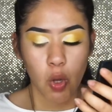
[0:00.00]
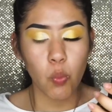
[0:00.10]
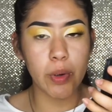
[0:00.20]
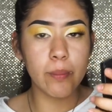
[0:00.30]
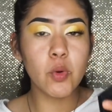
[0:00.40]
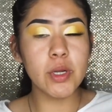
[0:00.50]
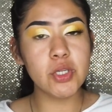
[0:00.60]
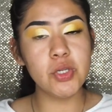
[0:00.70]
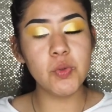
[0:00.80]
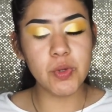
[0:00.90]
What I'm going
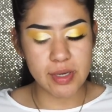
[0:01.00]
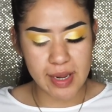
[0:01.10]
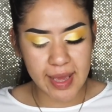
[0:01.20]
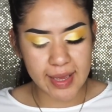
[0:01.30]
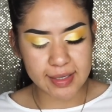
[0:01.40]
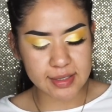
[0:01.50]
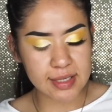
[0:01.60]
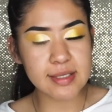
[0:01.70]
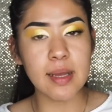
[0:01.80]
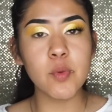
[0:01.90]
to do next
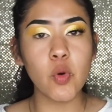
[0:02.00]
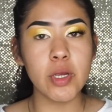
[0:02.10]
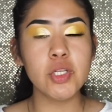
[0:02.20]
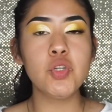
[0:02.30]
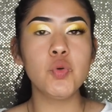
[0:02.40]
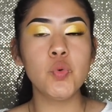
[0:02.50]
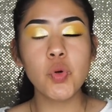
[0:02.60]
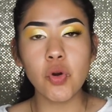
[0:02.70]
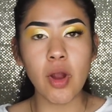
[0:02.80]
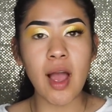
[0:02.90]
is I'm going
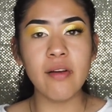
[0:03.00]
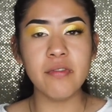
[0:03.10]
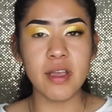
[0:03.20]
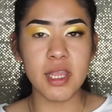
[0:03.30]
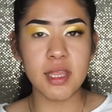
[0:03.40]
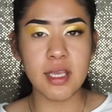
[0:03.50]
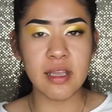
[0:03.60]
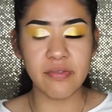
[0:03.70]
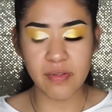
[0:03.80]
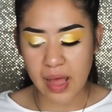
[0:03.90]
to grab
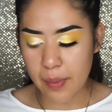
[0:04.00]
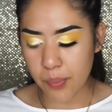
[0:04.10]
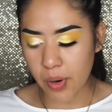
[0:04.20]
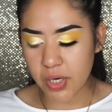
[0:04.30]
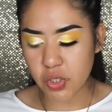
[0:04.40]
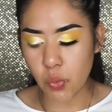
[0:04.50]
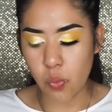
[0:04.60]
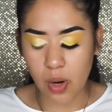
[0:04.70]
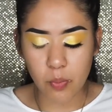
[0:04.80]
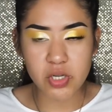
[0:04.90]
the flat brush
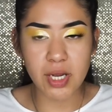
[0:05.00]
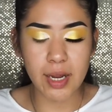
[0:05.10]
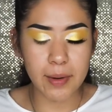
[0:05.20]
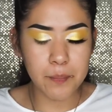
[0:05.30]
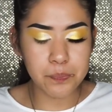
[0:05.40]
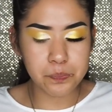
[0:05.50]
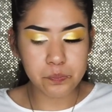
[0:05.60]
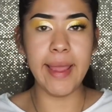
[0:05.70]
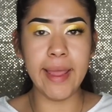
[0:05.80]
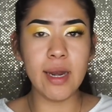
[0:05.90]
one more time,
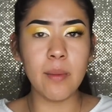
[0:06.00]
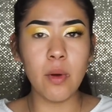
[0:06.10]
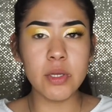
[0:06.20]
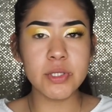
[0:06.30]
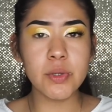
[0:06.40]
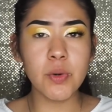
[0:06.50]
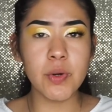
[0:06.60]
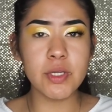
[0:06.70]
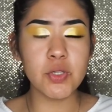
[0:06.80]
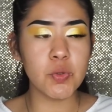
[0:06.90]
and I'm also
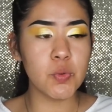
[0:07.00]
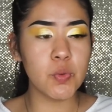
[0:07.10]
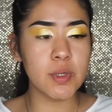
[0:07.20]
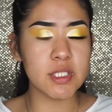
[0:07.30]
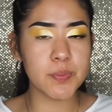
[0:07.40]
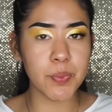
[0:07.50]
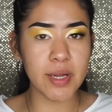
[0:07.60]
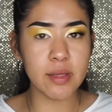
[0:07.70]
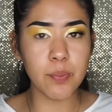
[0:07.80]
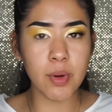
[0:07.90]
going to
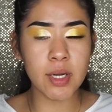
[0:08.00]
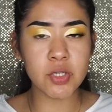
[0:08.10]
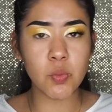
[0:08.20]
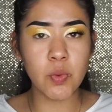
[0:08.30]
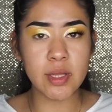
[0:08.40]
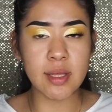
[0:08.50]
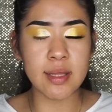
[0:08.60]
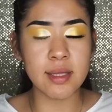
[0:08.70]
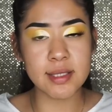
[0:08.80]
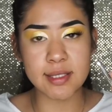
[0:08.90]
spray the brush
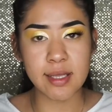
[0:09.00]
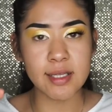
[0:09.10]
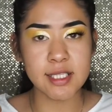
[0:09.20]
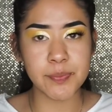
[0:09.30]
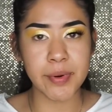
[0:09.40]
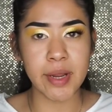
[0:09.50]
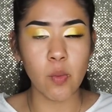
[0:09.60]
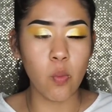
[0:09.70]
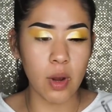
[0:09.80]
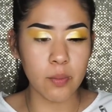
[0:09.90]
with the setting
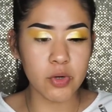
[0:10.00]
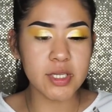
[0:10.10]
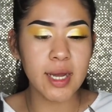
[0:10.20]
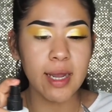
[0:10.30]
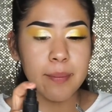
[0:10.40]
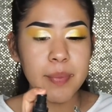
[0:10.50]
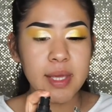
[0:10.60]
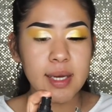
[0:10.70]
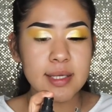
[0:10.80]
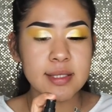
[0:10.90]
spray one more time,
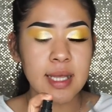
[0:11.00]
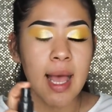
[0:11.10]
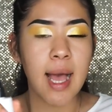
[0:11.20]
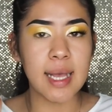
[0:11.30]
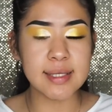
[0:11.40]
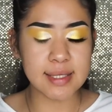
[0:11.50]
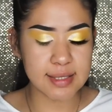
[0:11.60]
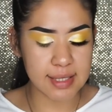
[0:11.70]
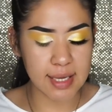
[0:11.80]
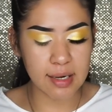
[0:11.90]
because as I
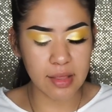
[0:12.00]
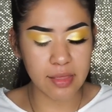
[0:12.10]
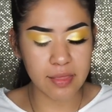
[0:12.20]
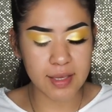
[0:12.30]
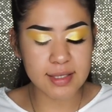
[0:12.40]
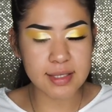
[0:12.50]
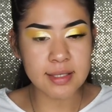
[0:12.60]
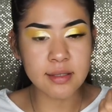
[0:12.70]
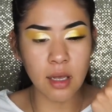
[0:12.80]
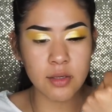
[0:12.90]
said, this
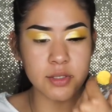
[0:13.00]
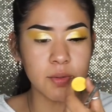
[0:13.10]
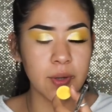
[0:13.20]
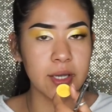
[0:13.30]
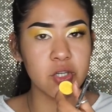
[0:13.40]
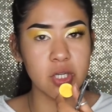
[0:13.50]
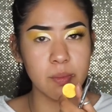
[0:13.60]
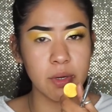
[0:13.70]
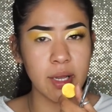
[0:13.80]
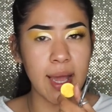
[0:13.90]
is also a
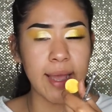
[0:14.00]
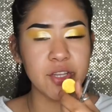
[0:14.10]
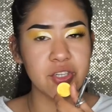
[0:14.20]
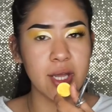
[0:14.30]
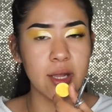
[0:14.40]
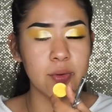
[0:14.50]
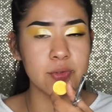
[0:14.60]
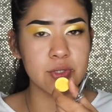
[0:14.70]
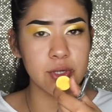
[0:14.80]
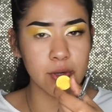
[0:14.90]
shimmery
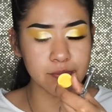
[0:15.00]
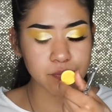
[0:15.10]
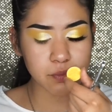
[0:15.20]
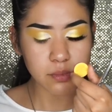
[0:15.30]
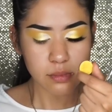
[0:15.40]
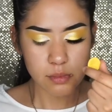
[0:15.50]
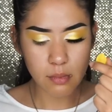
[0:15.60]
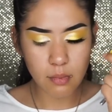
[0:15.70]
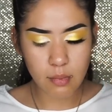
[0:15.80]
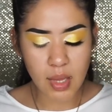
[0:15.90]
eyeshadow, so
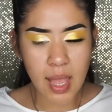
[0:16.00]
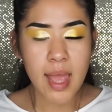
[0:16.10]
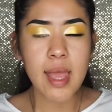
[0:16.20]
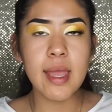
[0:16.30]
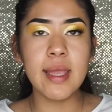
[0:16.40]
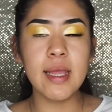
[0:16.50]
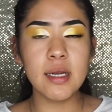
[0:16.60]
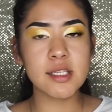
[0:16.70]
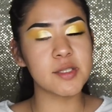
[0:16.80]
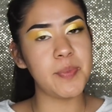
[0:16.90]

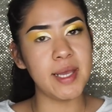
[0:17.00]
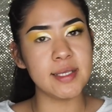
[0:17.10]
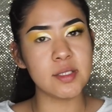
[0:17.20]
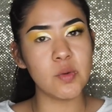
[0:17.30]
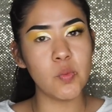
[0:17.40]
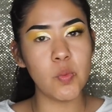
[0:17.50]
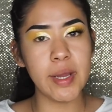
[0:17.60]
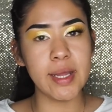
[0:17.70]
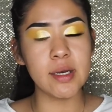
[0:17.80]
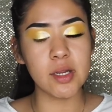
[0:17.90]
it looks best
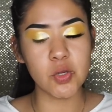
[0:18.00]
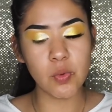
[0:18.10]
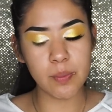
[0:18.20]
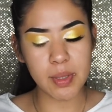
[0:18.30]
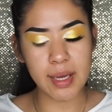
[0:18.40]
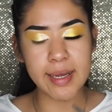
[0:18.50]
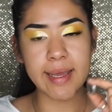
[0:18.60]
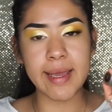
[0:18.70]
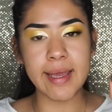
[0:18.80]
when you apply